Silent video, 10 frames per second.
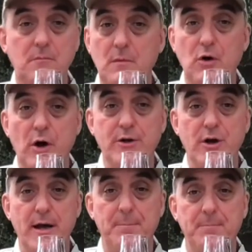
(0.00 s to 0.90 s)
Great
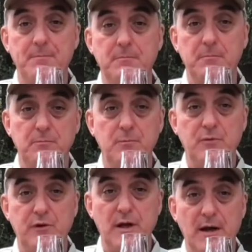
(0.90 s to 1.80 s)
dram.
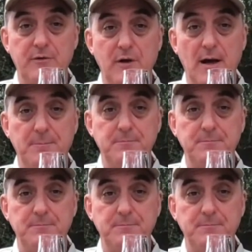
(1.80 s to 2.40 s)
See you next time.